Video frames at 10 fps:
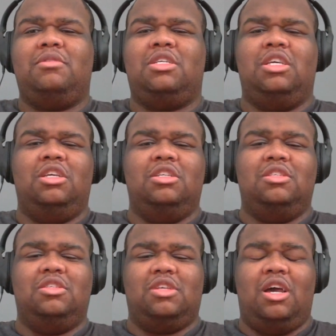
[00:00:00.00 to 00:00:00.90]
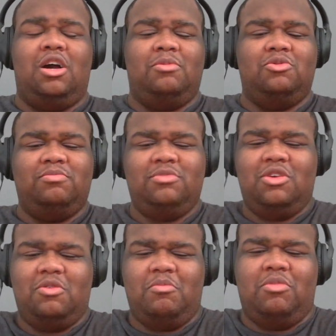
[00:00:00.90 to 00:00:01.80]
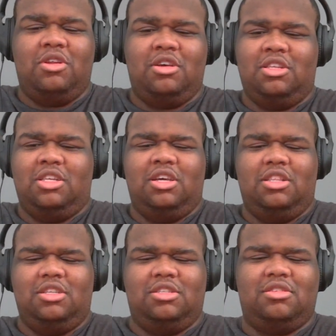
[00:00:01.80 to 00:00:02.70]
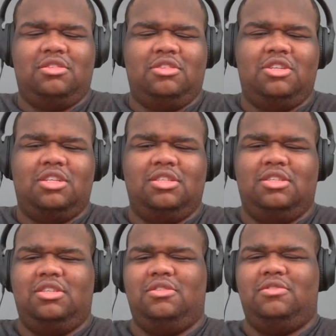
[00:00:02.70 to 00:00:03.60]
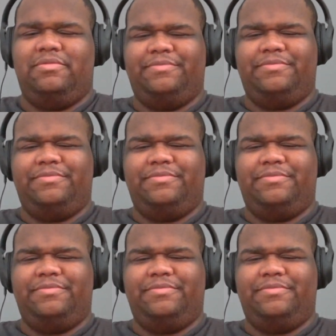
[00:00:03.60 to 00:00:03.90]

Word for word: Keenen's album. But uh yeah, let's check this out.